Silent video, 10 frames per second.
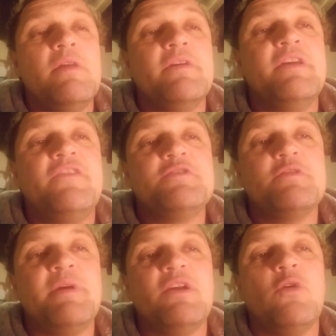The difference
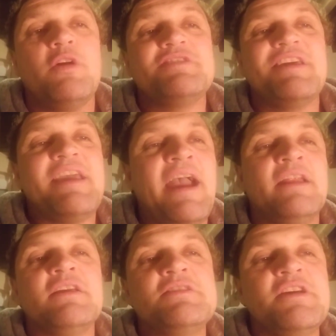with Bitcoin is they
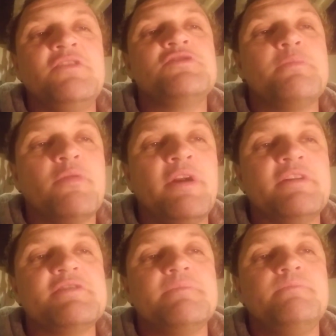can't continue to print.